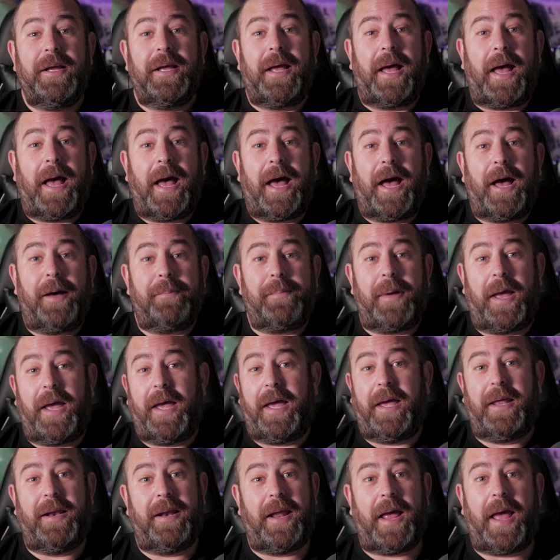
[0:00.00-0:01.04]

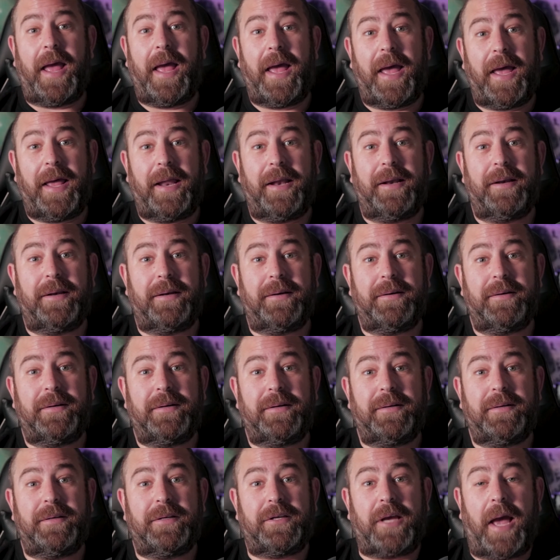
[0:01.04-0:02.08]
and
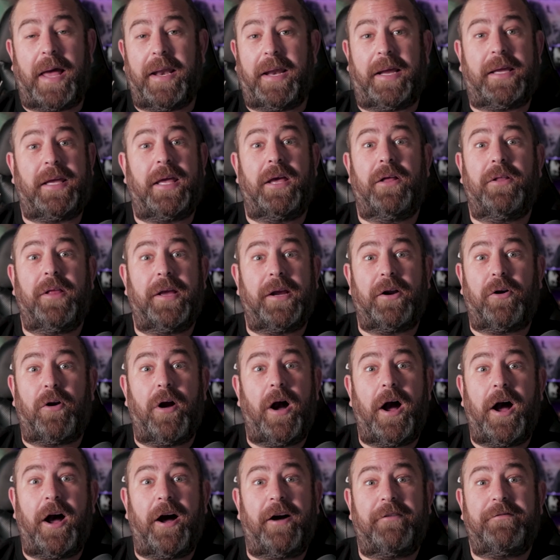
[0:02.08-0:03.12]
kind of killing her
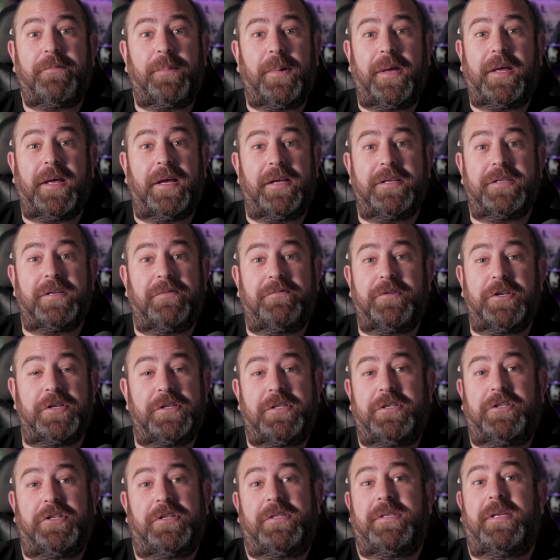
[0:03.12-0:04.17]
off because of
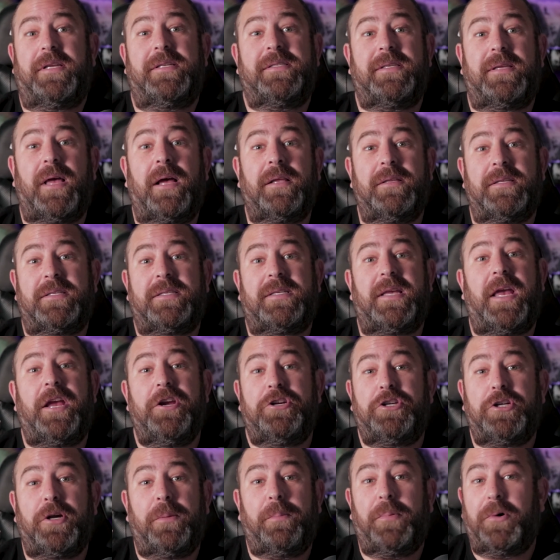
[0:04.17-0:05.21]
just this
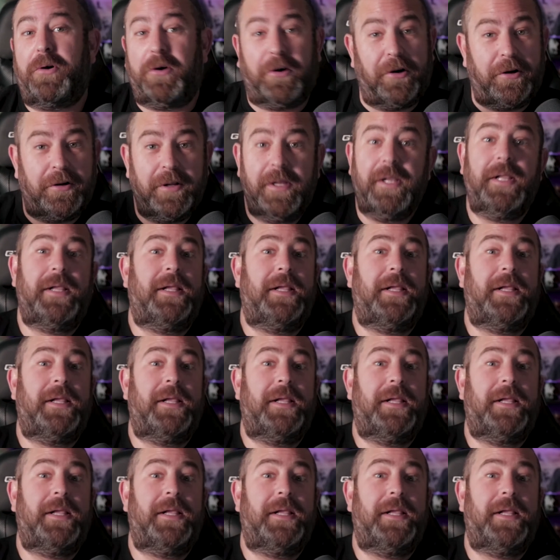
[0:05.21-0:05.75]
insatiable